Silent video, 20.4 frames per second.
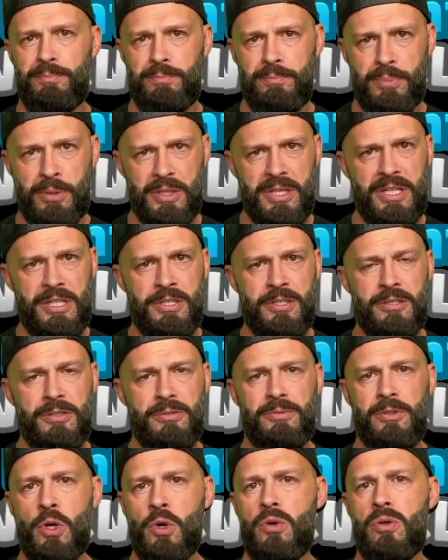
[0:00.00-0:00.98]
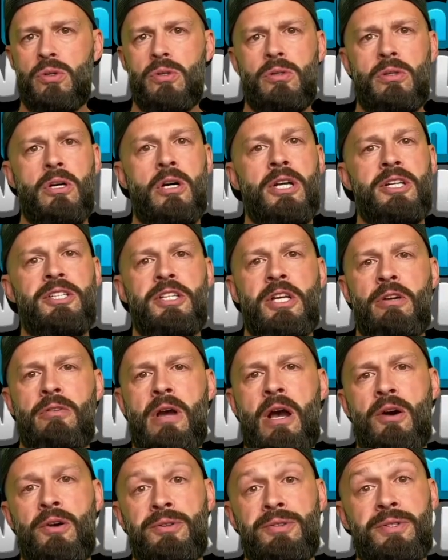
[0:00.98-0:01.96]
put it in your local hunting
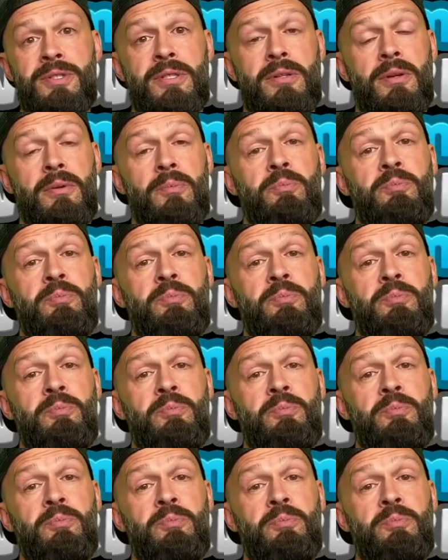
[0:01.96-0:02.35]
grounds.